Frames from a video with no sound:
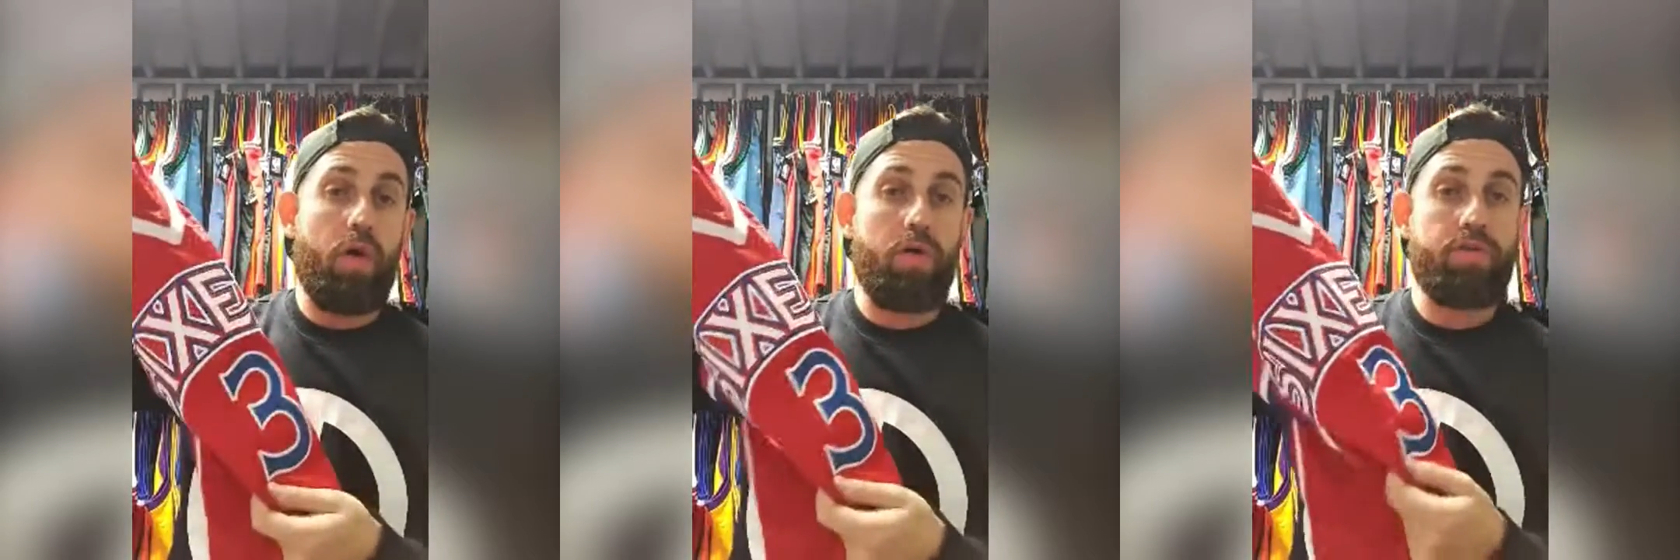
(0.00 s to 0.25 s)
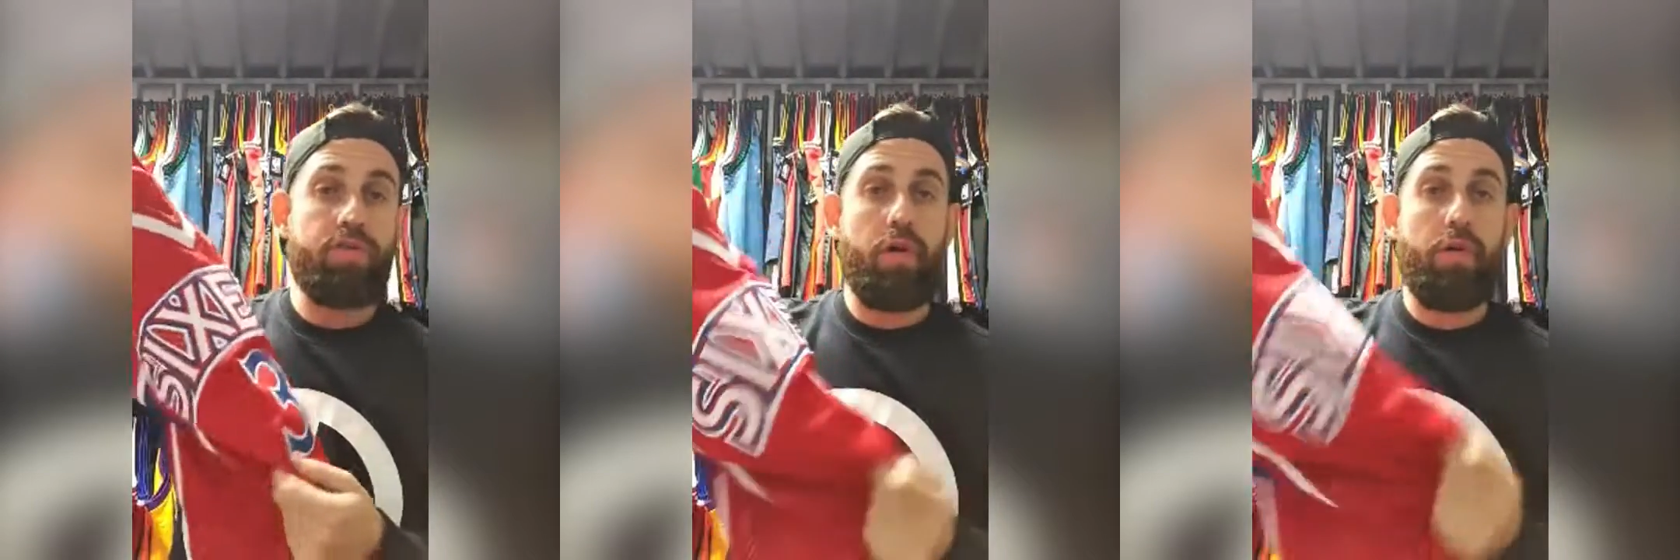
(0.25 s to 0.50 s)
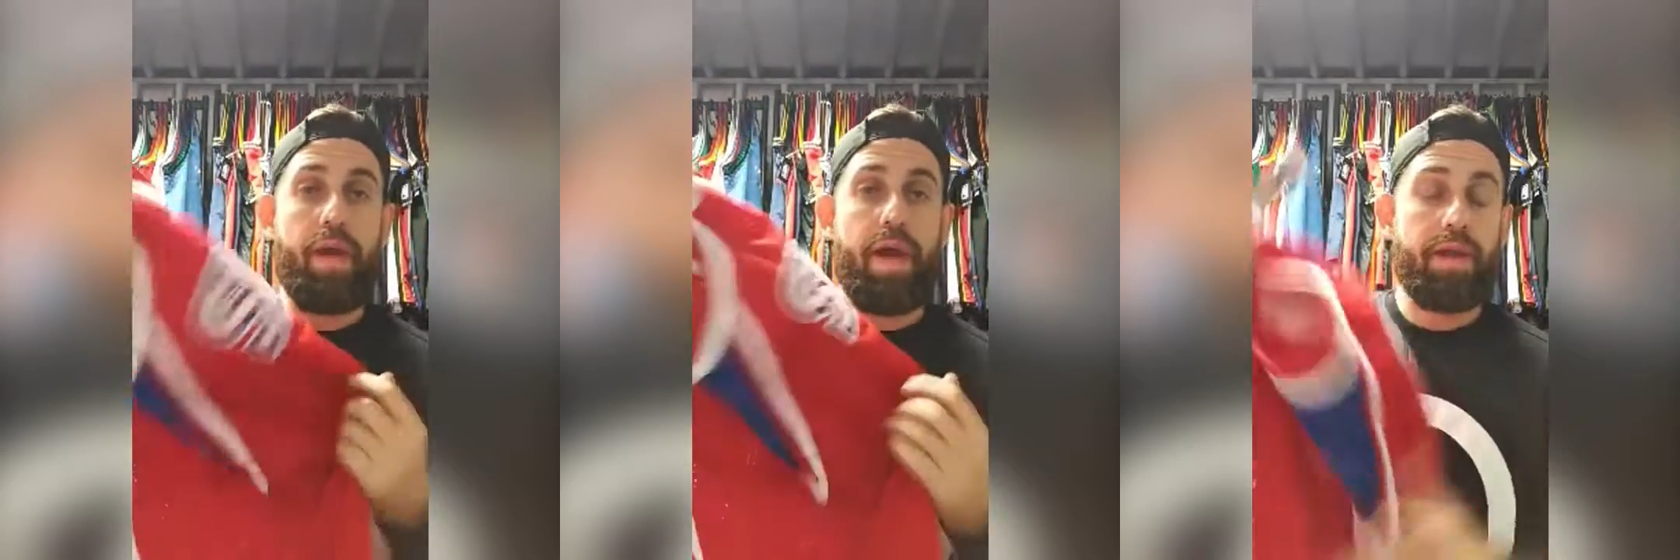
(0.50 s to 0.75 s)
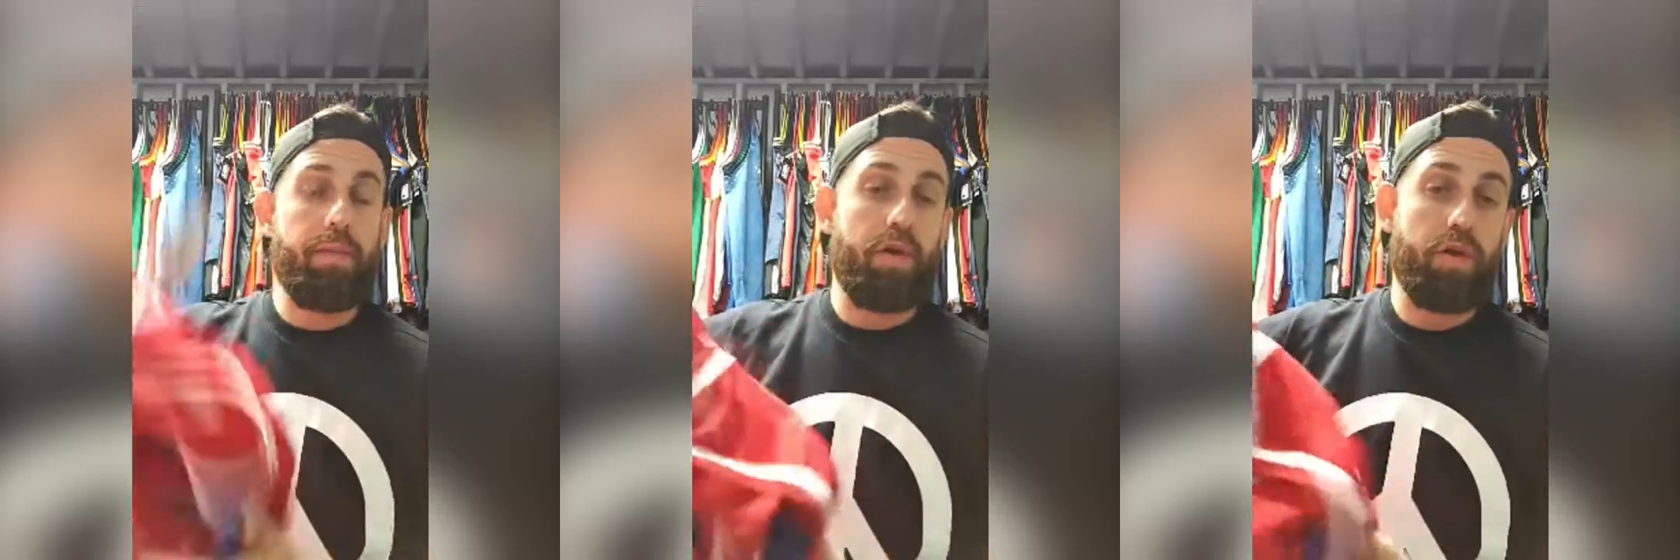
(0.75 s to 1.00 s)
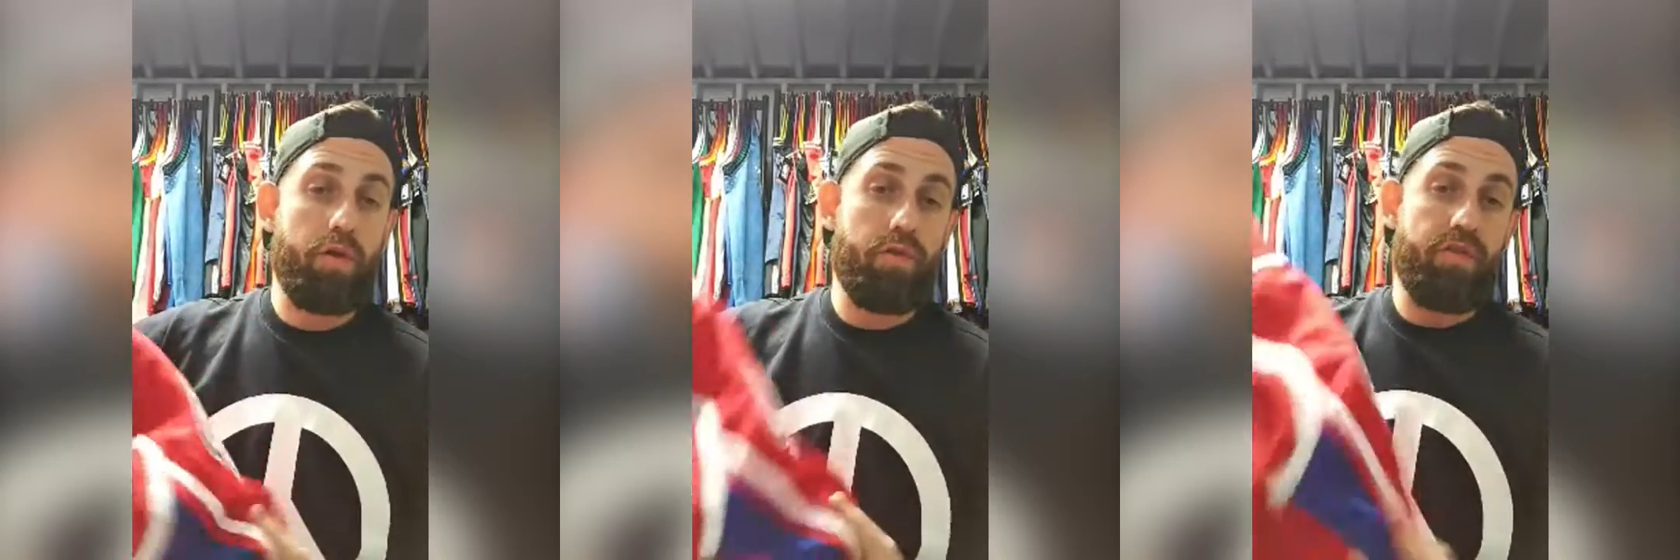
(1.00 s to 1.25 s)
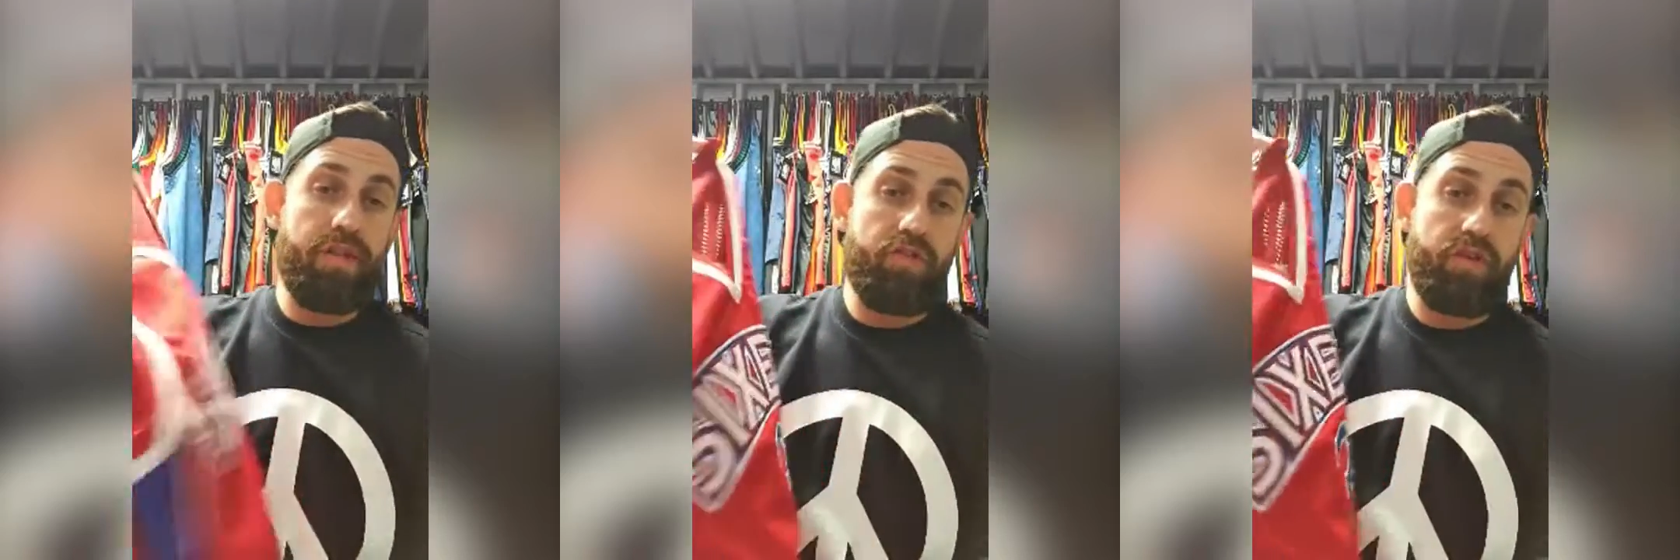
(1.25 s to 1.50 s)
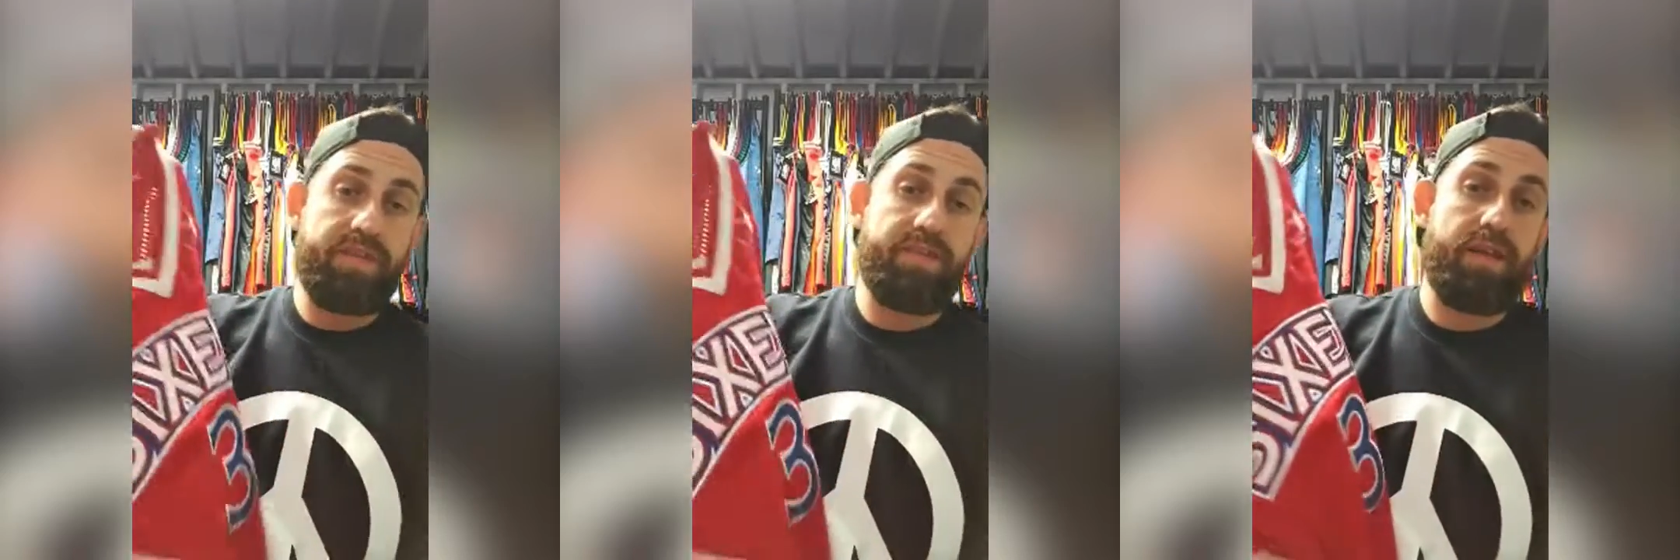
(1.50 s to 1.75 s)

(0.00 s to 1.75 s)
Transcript: So anybody who's interested